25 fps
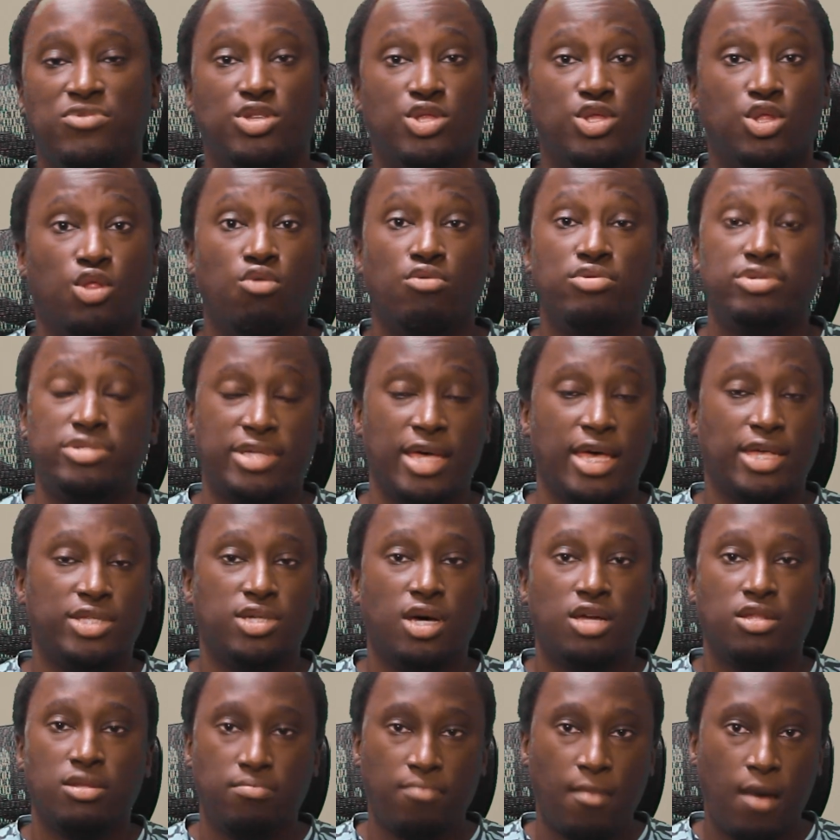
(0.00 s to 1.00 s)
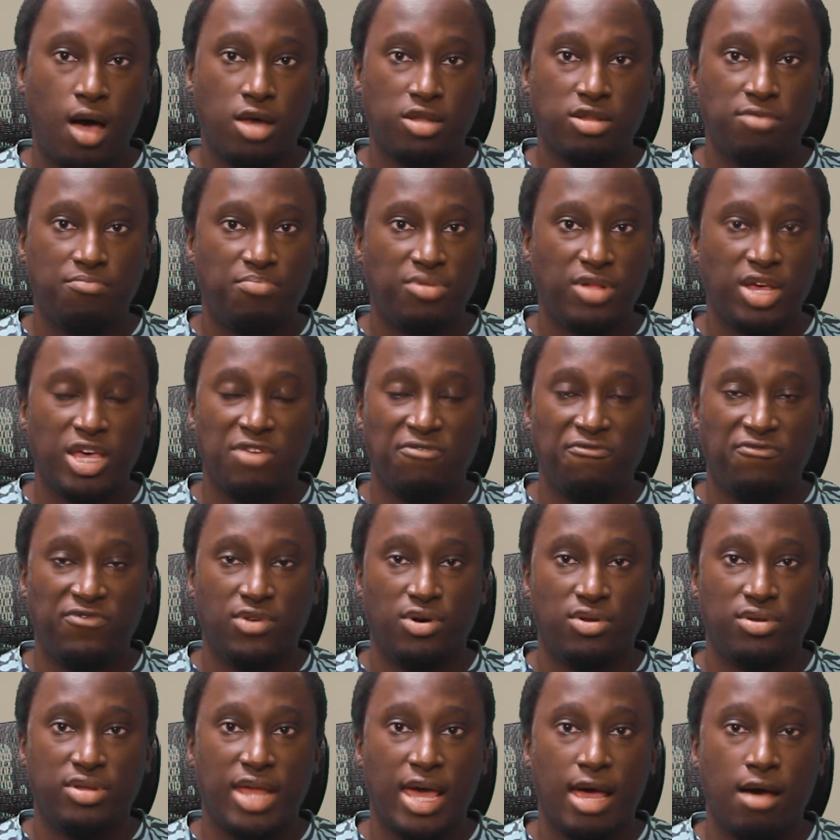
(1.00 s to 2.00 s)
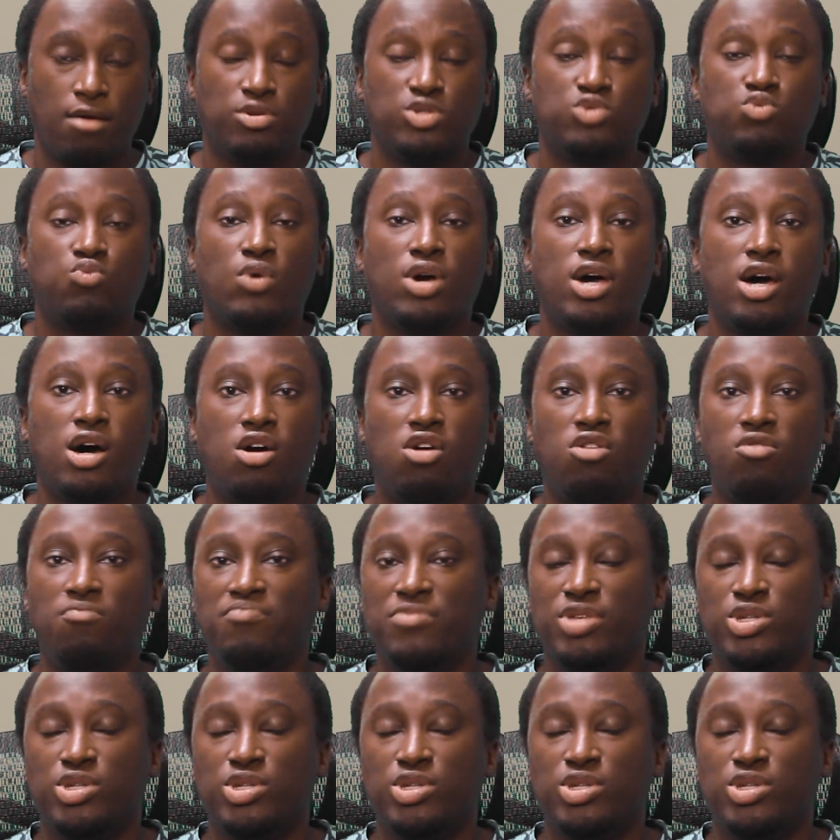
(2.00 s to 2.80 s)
Lord Zedd's on the playing field now as well.